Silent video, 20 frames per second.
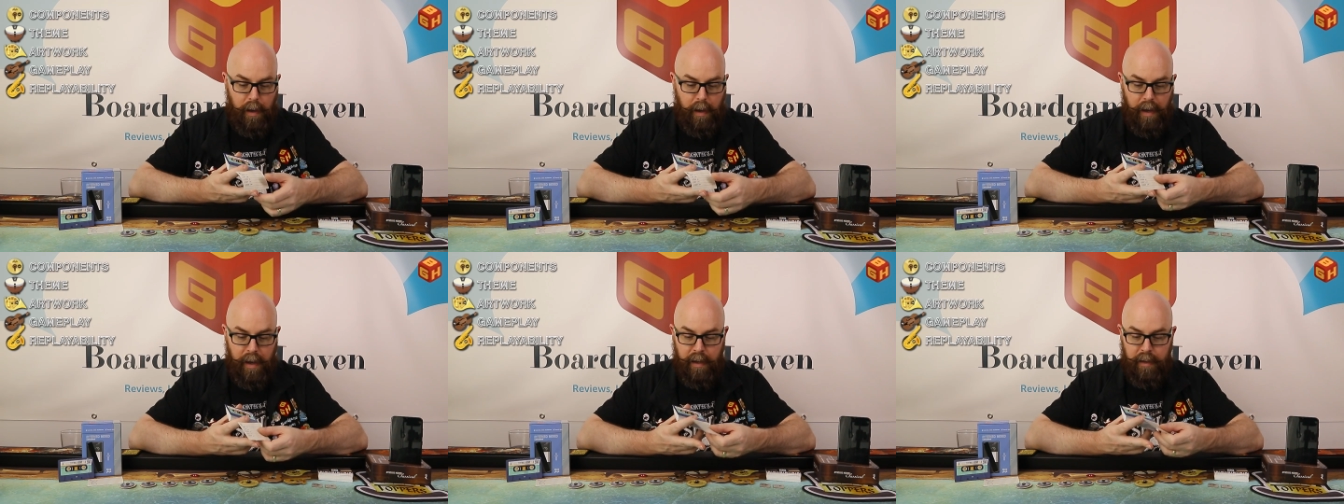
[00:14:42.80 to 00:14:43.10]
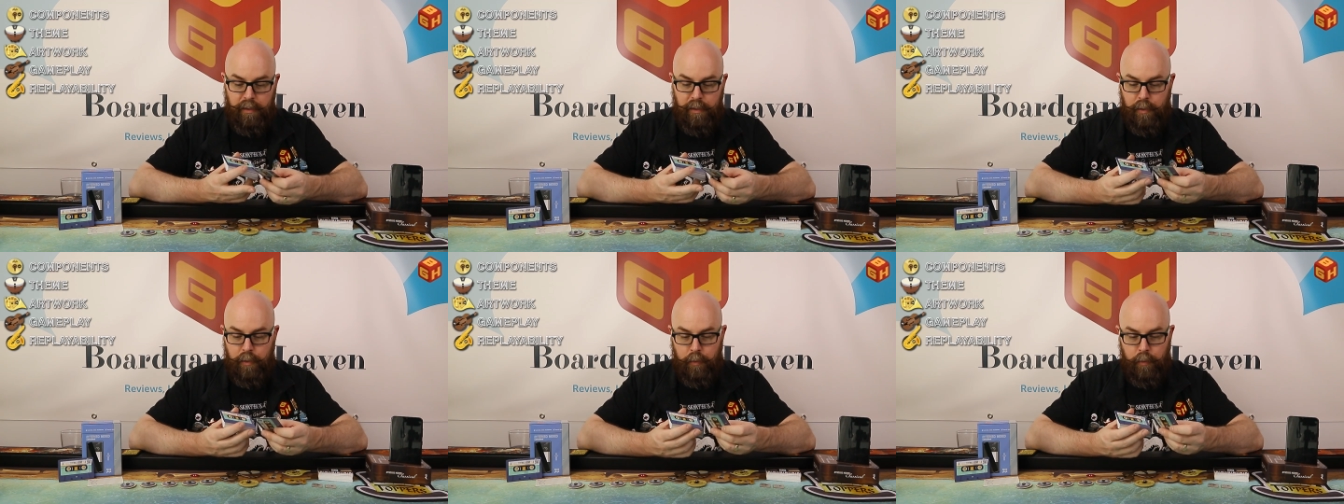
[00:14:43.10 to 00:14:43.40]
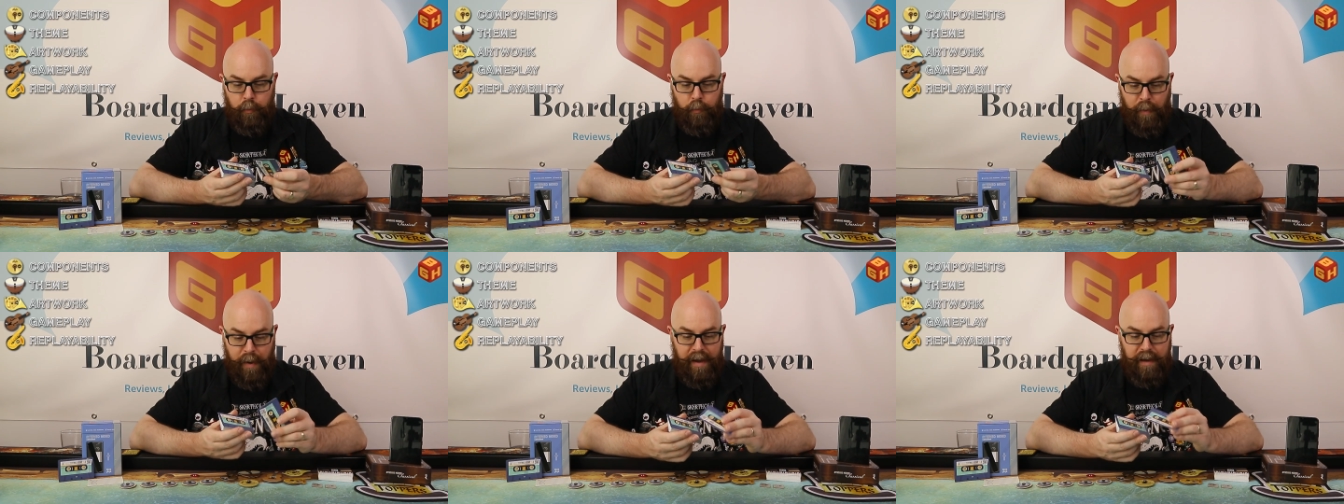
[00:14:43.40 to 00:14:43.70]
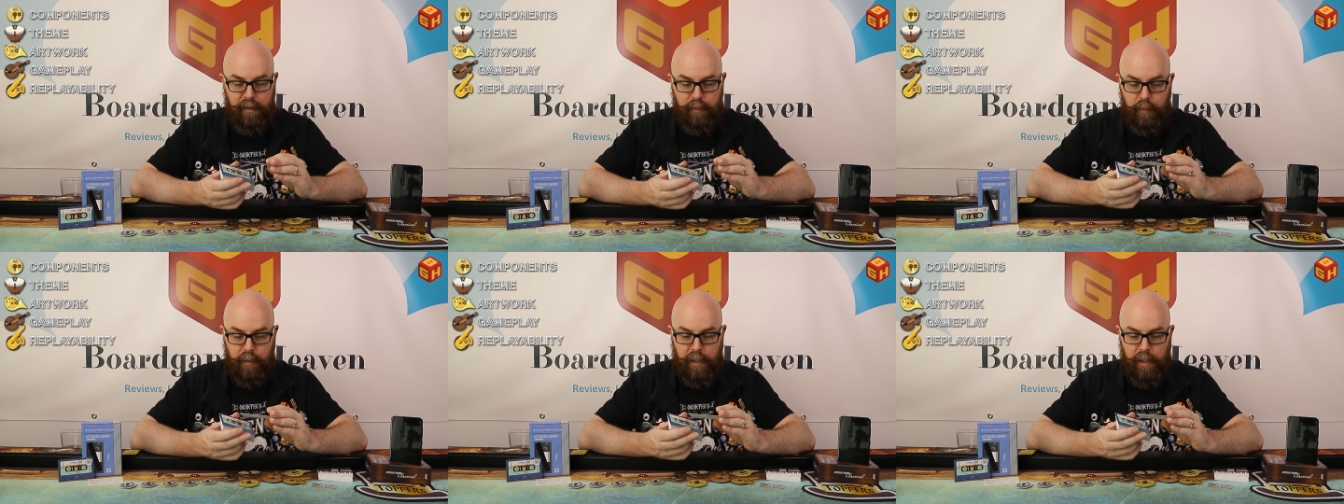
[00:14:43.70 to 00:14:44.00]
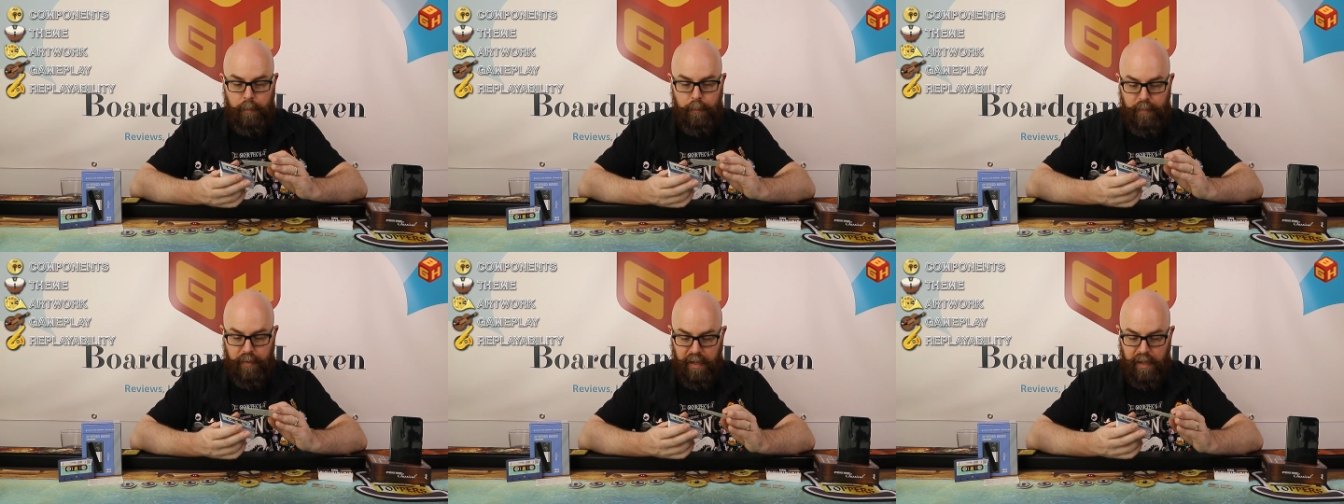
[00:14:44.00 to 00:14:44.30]
and you
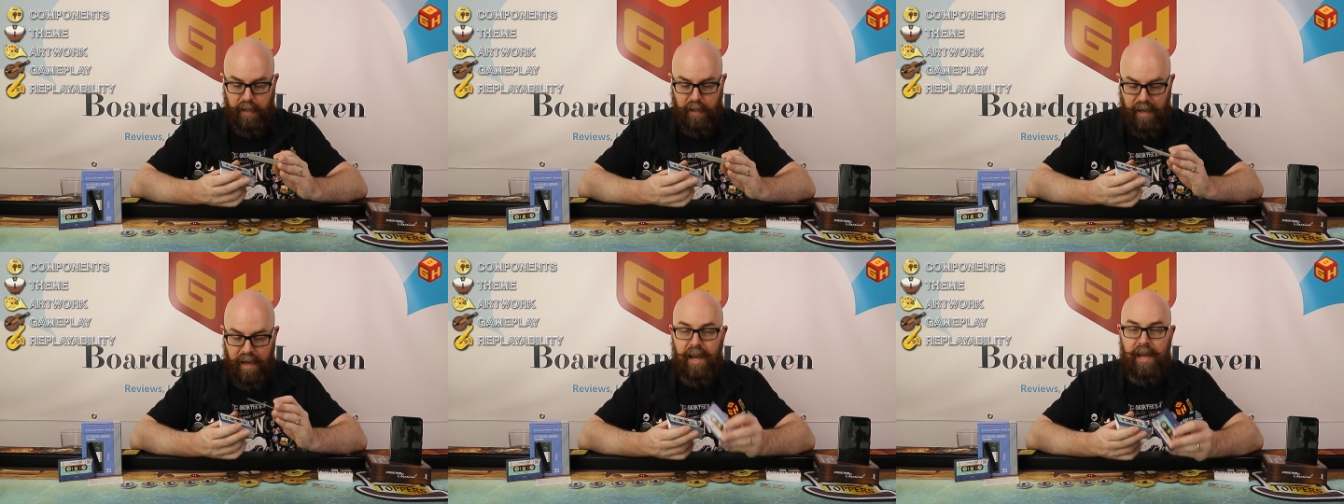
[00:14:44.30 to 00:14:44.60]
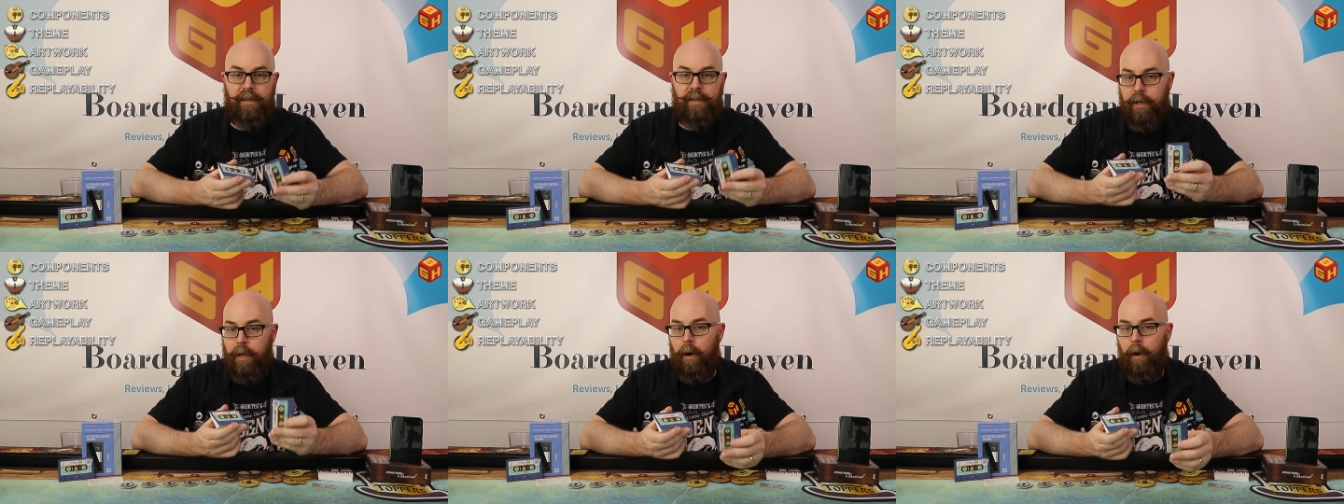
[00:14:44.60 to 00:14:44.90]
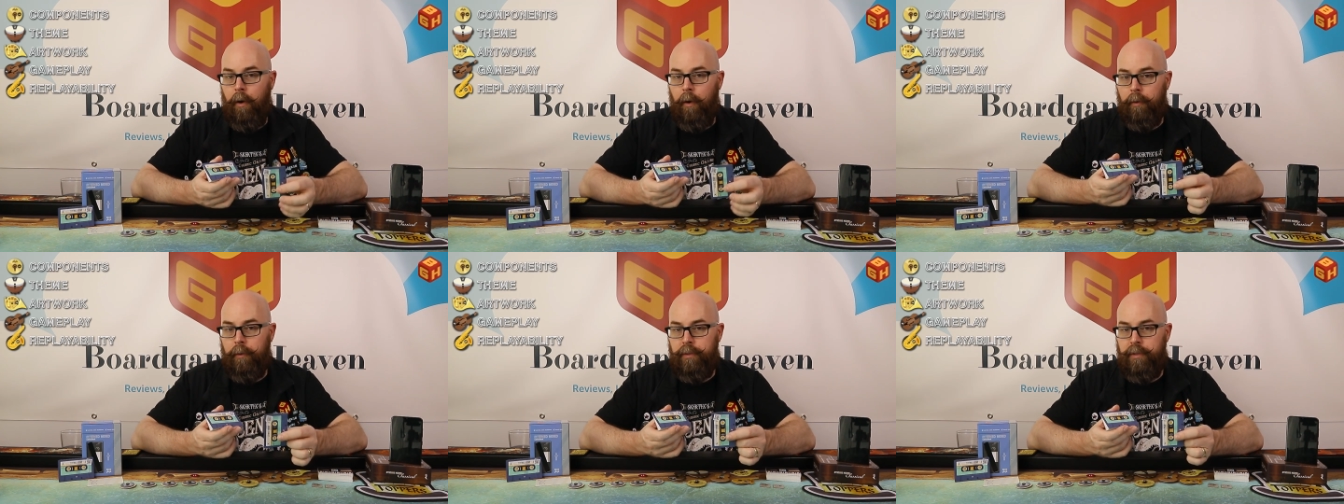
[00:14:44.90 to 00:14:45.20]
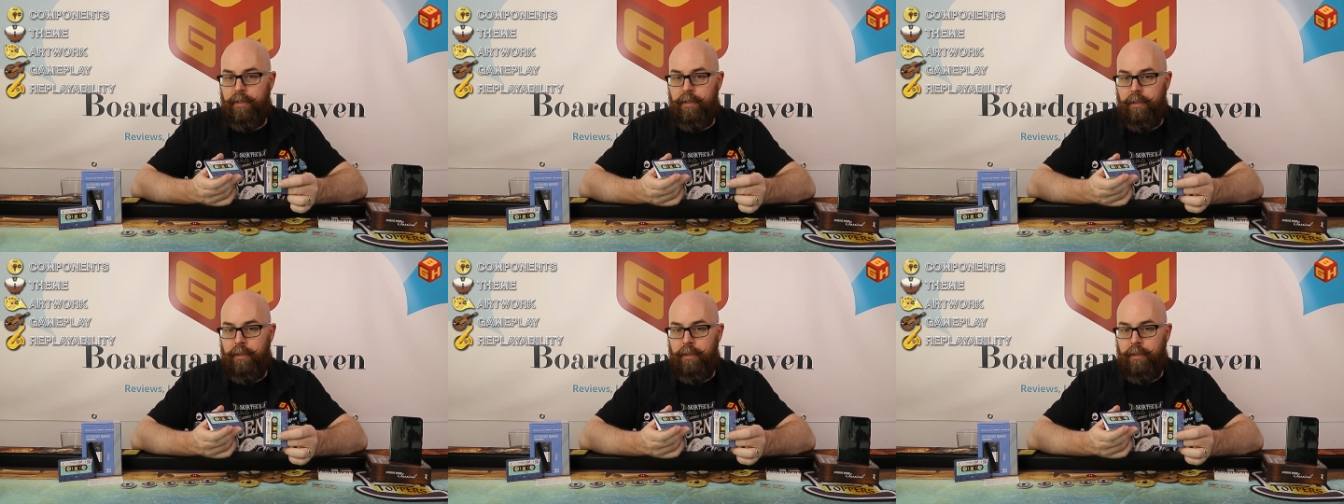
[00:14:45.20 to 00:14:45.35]
randomly pick 8 cards.